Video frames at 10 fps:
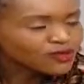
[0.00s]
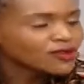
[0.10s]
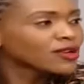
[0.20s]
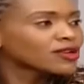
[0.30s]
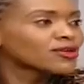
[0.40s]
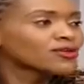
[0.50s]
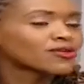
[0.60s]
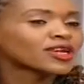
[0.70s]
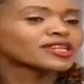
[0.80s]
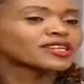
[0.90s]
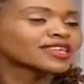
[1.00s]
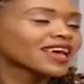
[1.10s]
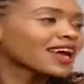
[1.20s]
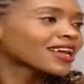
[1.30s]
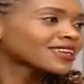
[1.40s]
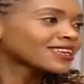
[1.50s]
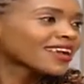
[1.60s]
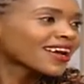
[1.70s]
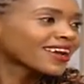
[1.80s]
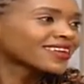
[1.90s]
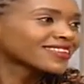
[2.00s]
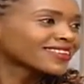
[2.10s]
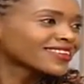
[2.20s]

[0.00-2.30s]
to follow what their heart desires.